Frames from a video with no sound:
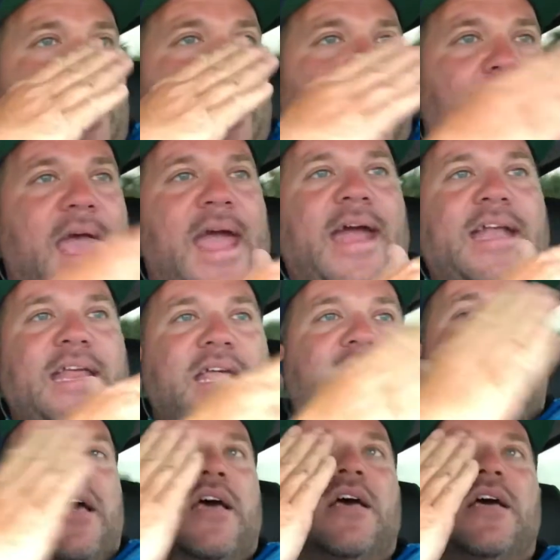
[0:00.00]
80,
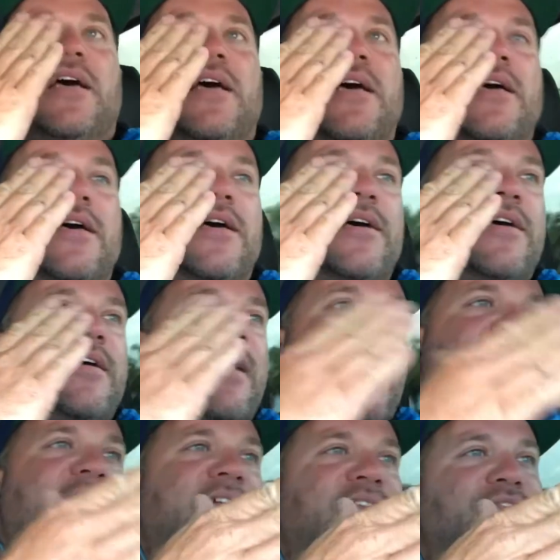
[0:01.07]

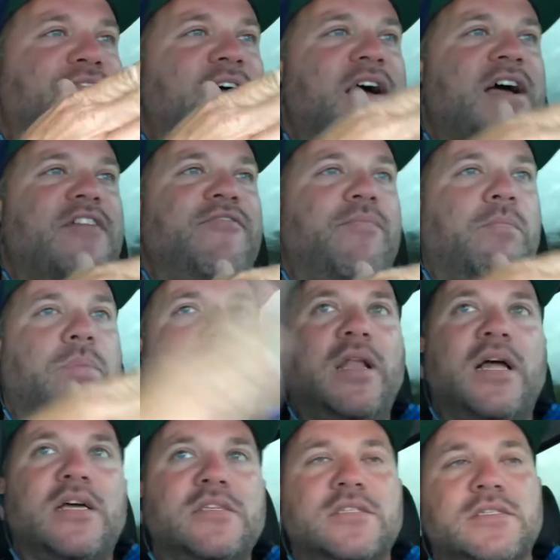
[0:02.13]
85
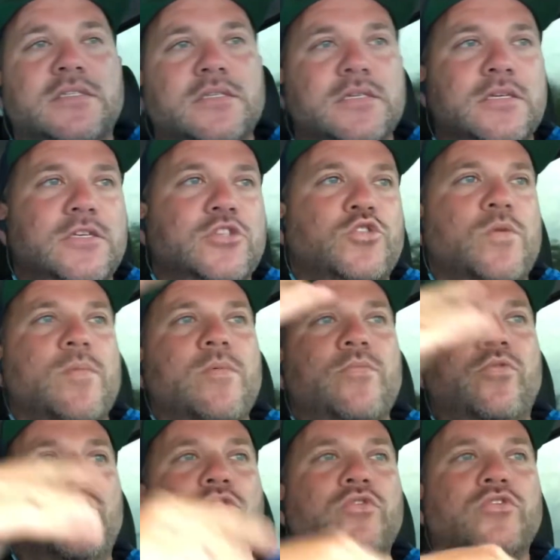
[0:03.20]
plus swimming
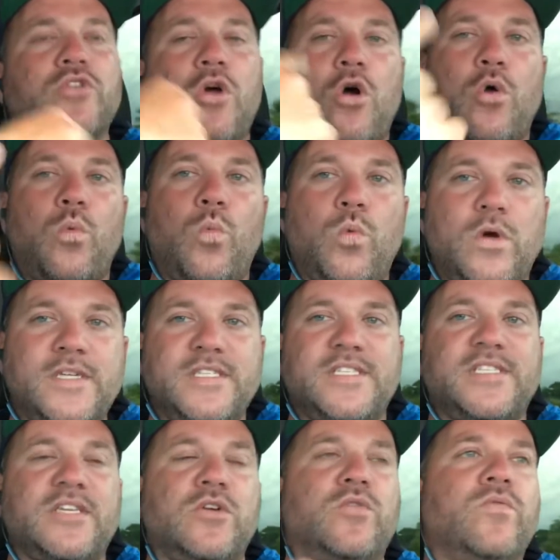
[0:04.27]
pools on one
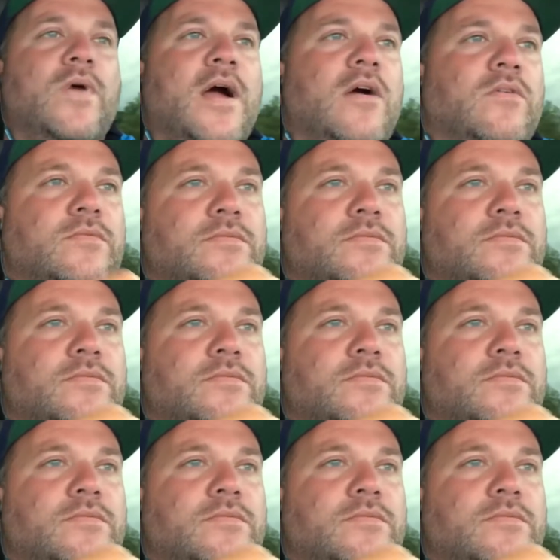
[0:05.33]
single route